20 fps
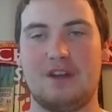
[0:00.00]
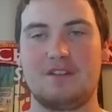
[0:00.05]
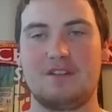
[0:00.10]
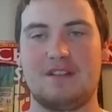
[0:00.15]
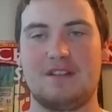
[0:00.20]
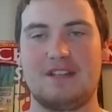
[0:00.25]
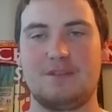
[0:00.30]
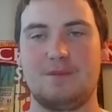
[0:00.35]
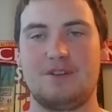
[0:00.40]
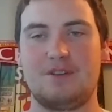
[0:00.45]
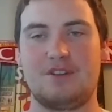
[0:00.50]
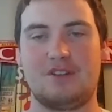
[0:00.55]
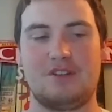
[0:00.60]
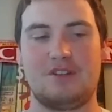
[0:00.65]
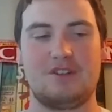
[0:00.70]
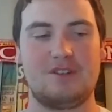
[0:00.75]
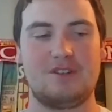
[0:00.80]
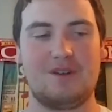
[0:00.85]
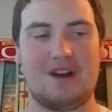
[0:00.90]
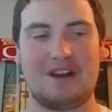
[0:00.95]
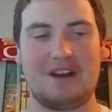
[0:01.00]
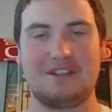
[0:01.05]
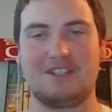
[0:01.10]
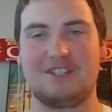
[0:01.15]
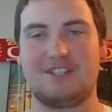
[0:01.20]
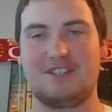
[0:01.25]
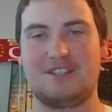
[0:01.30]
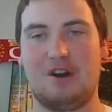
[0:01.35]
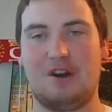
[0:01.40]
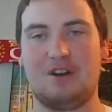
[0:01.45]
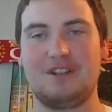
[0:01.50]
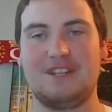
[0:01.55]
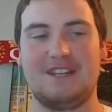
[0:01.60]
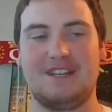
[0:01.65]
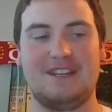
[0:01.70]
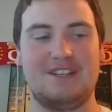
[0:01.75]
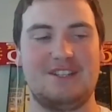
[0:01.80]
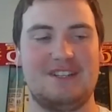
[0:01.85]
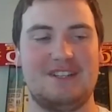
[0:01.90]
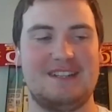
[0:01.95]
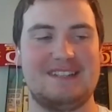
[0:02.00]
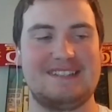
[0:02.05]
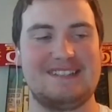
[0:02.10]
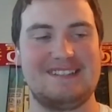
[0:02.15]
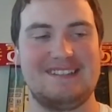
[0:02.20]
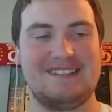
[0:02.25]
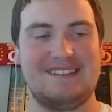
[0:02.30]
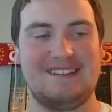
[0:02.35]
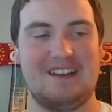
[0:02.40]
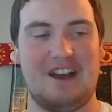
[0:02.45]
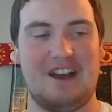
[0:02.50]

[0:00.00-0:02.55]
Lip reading: un-Glaswegian, you're so un-Scottish. Is